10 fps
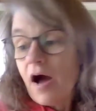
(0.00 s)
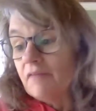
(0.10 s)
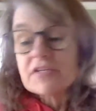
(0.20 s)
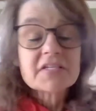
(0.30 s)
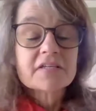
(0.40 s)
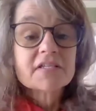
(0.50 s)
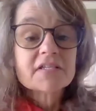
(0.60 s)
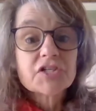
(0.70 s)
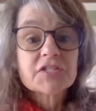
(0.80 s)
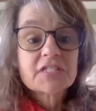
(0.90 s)
obviously the
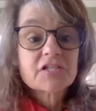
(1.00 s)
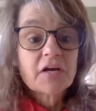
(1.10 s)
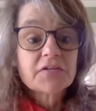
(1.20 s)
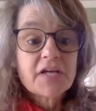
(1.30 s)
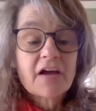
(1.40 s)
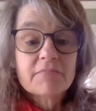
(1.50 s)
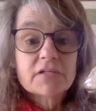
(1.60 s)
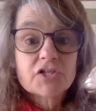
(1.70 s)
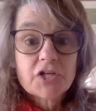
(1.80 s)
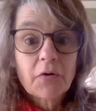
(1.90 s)
shells I've
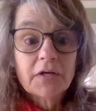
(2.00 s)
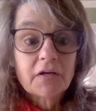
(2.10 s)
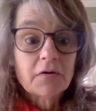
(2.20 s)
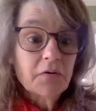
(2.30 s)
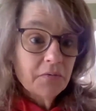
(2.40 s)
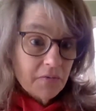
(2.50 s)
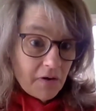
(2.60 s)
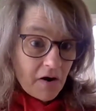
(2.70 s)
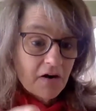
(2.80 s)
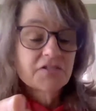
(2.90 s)
been showing you
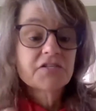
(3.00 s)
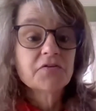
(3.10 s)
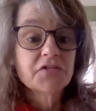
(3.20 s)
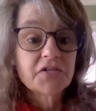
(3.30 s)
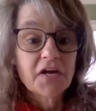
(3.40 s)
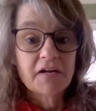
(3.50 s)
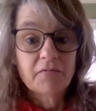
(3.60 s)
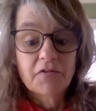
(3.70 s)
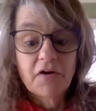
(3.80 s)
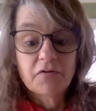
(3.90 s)
are
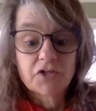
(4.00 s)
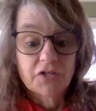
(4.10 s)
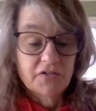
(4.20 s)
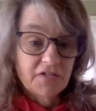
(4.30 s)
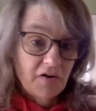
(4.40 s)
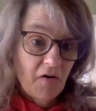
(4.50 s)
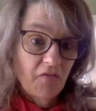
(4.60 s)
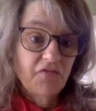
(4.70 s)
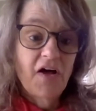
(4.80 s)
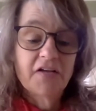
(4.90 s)
associated with oceans. They're
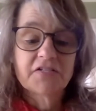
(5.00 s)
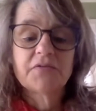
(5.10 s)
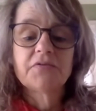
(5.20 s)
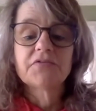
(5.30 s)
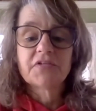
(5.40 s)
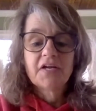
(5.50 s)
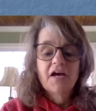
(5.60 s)
all fossils.